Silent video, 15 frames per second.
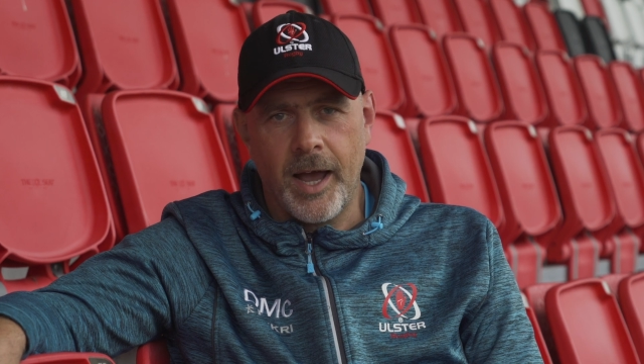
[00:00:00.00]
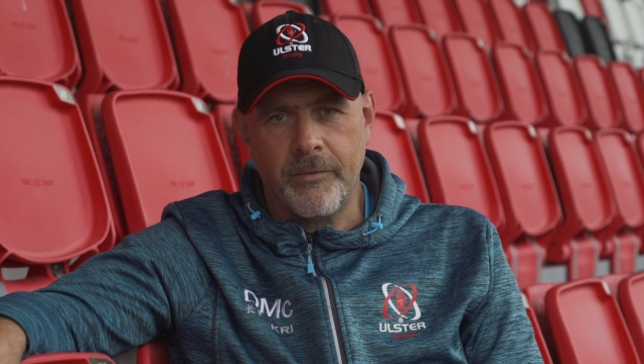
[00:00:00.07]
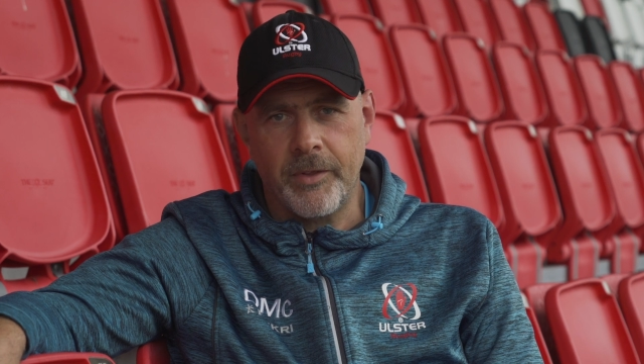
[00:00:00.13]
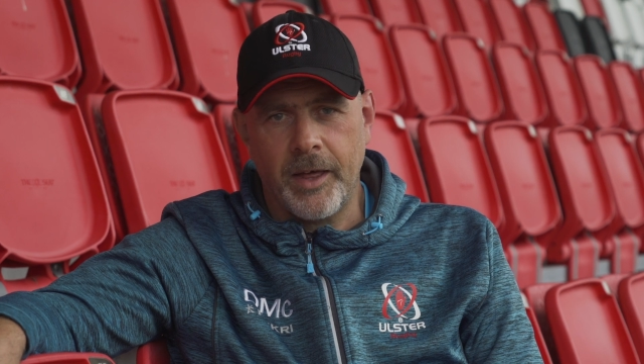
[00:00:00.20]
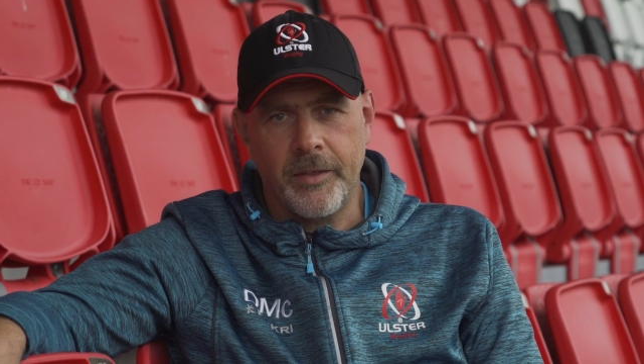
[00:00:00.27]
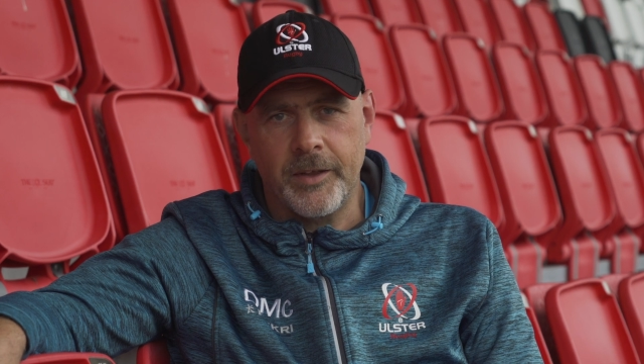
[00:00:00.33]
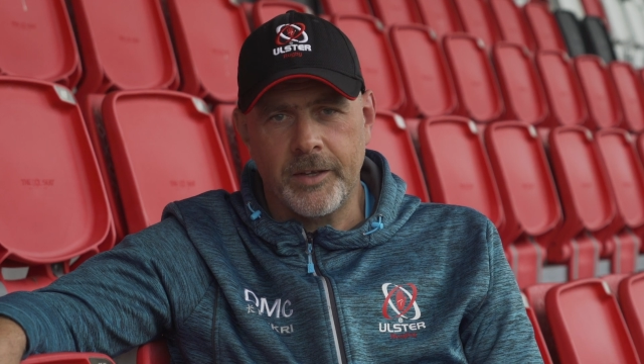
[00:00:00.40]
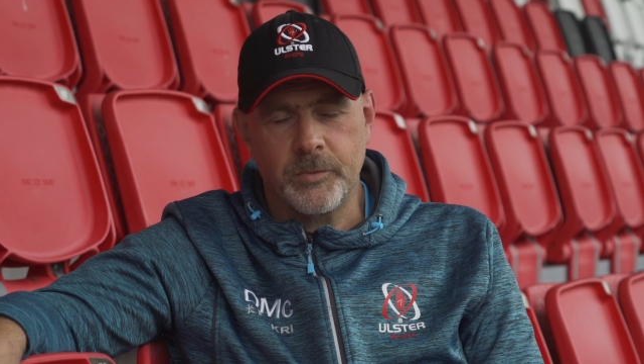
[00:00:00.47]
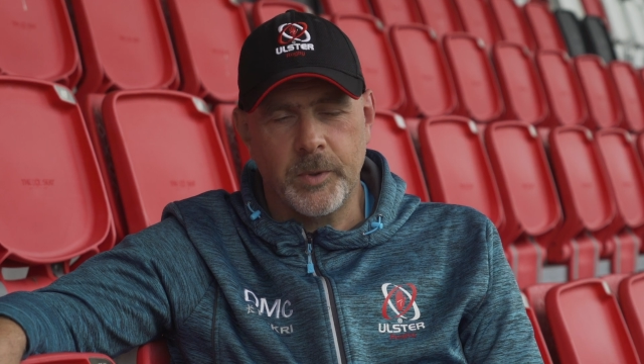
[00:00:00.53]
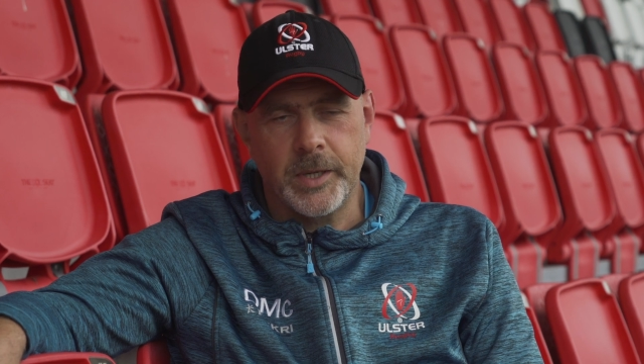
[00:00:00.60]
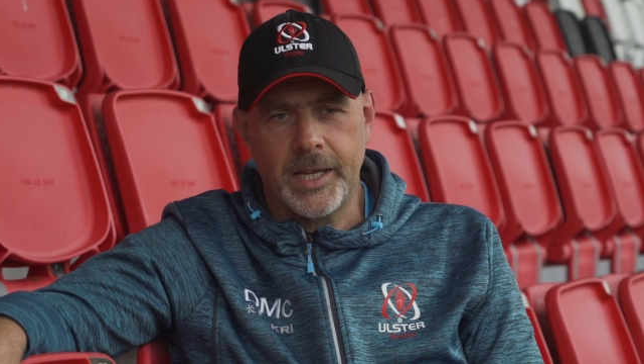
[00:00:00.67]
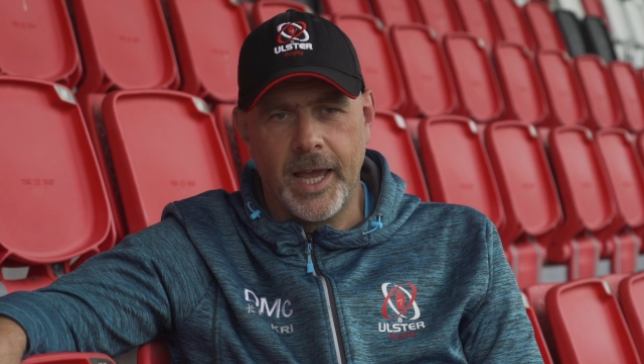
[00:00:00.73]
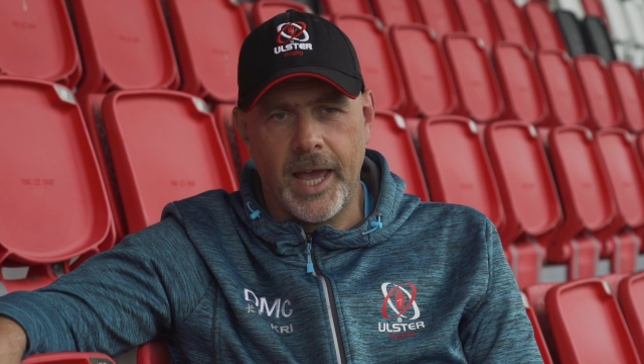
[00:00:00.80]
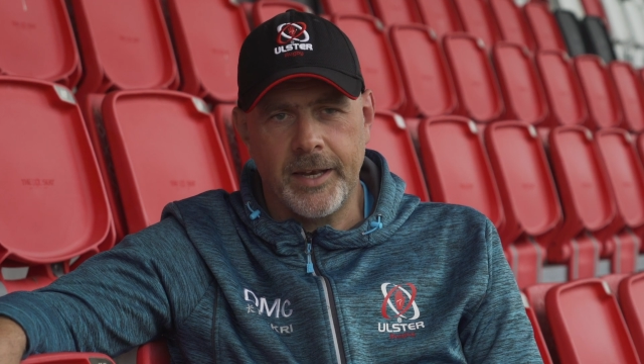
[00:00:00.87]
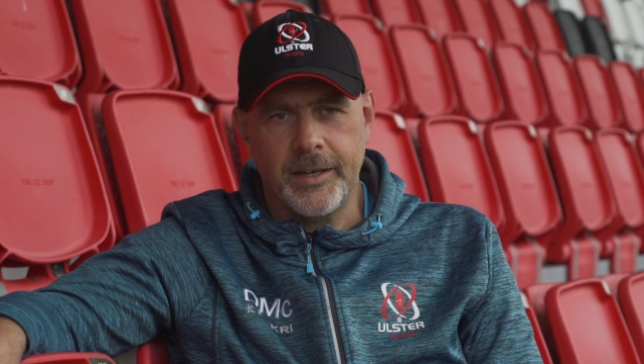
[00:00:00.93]
have that this
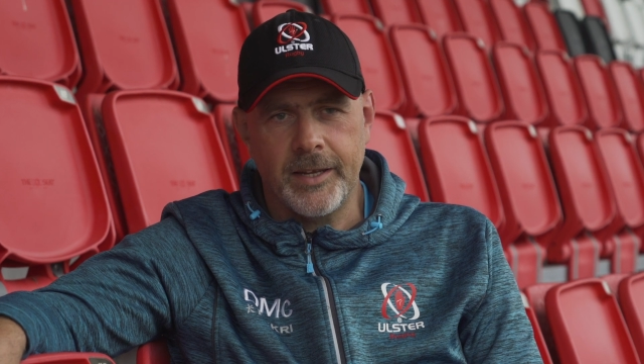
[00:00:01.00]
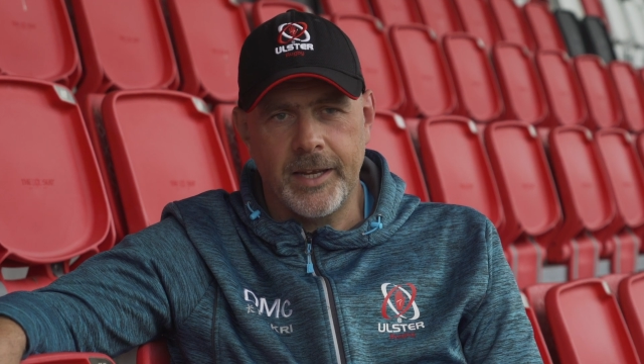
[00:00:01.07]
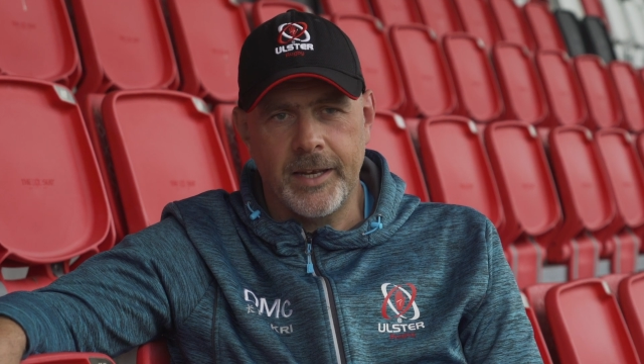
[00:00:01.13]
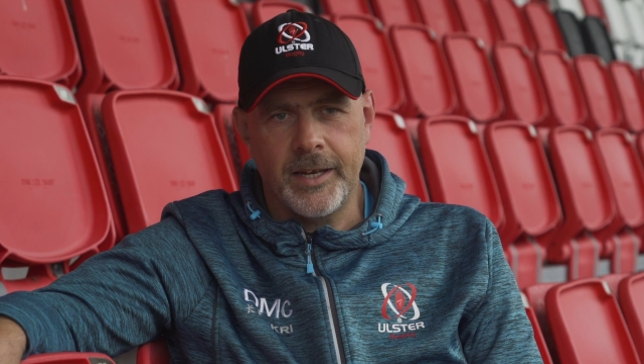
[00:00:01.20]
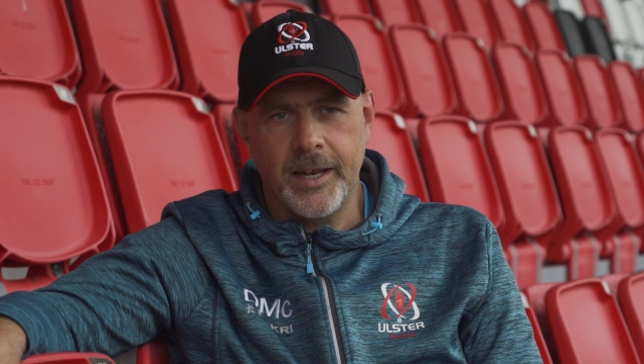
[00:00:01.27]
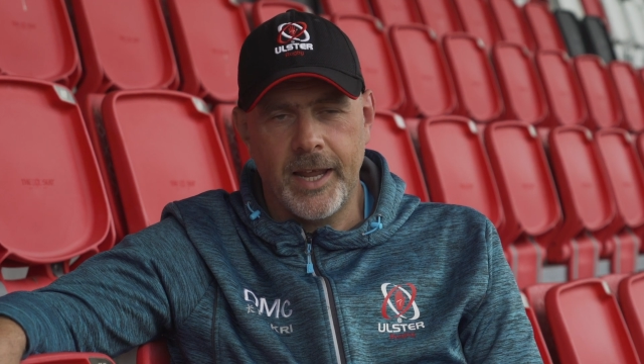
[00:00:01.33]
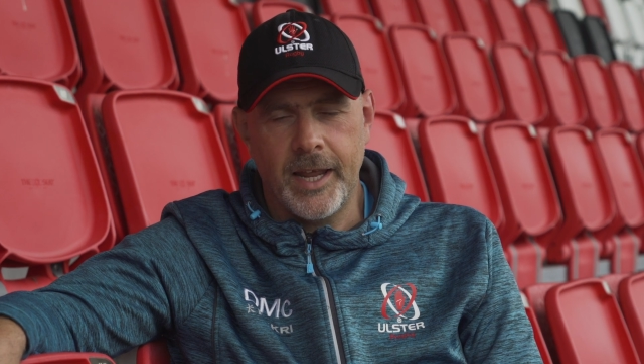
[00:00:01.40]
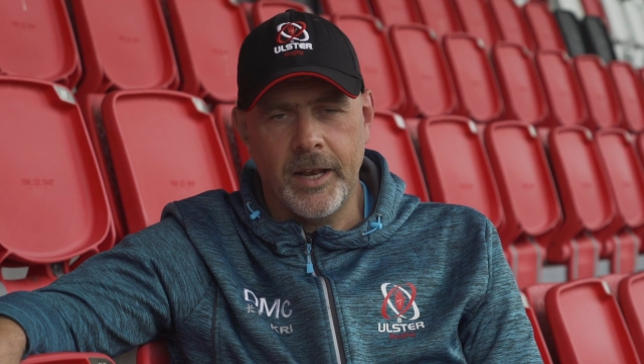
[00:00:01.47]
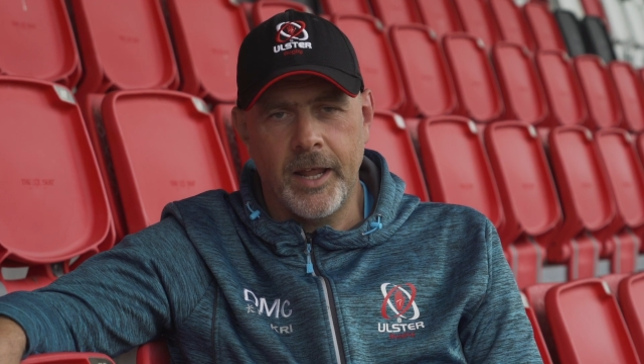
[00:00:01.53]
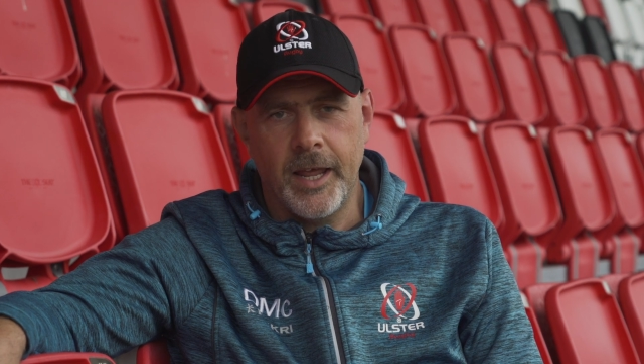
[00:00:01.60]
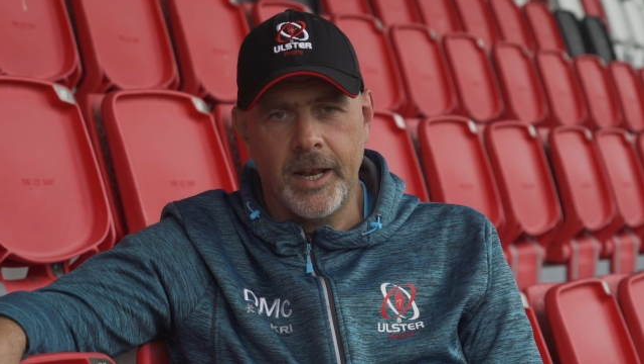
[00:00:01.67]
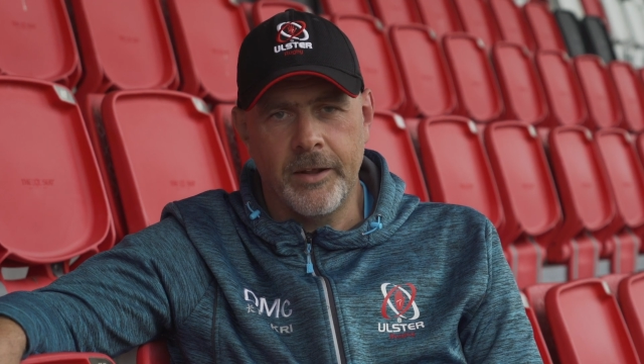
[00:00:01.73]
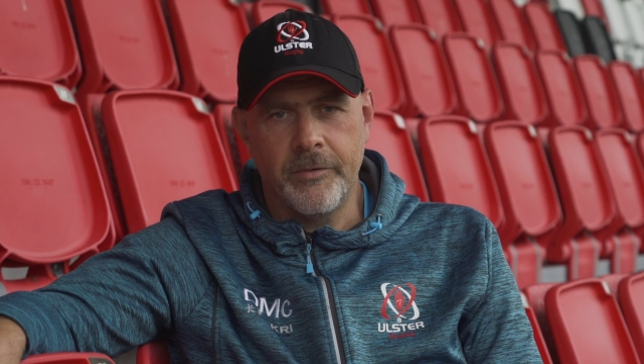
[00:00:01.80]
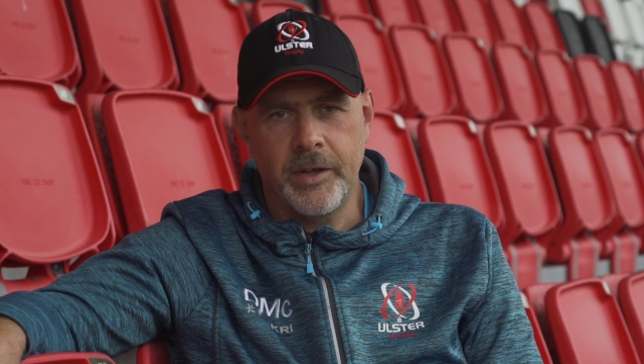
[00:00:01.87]
weekend in